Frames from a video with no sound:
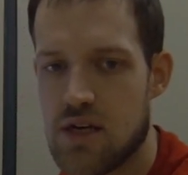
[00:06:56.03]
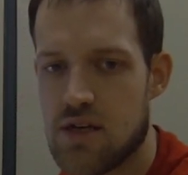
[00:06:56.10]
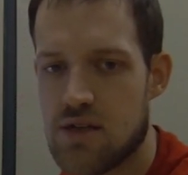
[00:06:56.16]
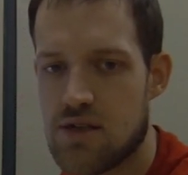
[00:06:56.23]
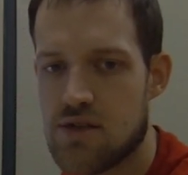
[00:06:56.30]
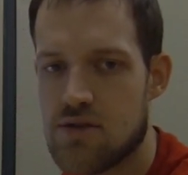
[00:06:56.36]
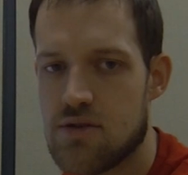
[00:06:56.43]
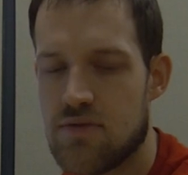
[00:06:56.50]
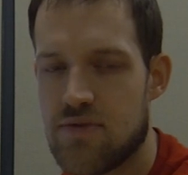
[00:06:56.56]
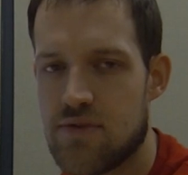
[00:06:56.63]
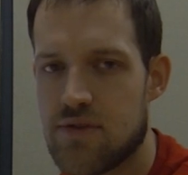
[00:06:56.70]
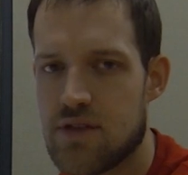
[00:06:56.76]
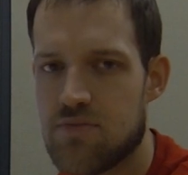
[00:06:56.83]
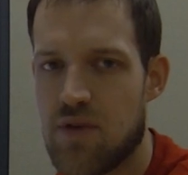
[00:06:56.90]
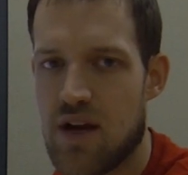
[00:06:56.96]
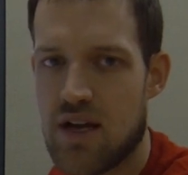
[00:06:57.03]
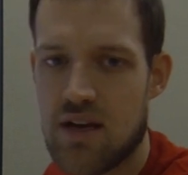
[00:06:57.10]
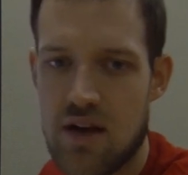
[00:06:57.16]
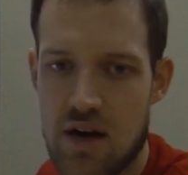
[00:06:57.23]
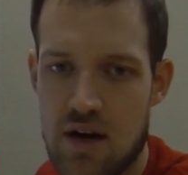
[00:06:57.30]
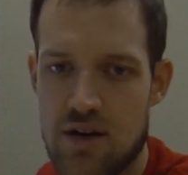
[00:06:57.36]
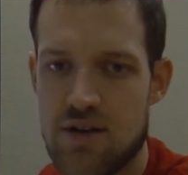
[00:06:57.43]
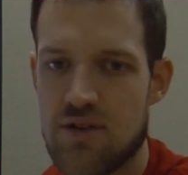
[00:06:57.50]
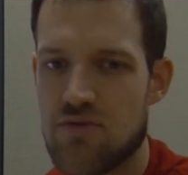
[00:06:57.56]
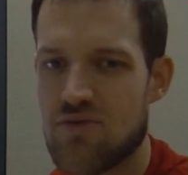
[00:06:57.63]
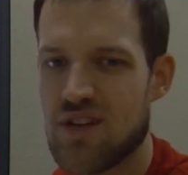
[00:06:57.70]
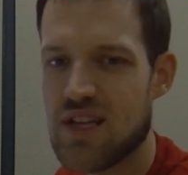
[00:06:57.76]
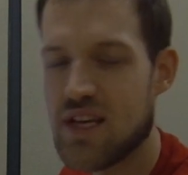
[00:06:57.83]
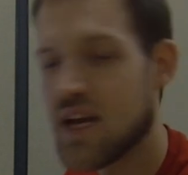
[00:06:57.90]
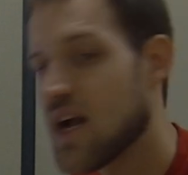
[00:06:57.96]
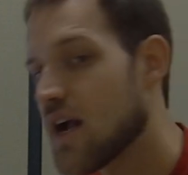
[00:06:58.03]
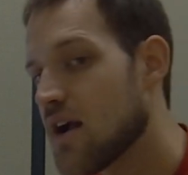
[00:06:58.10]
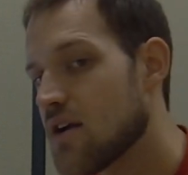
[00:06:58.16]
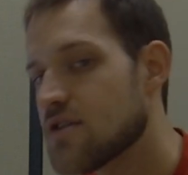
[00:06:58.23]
So if you're just buying a car and you don't really care,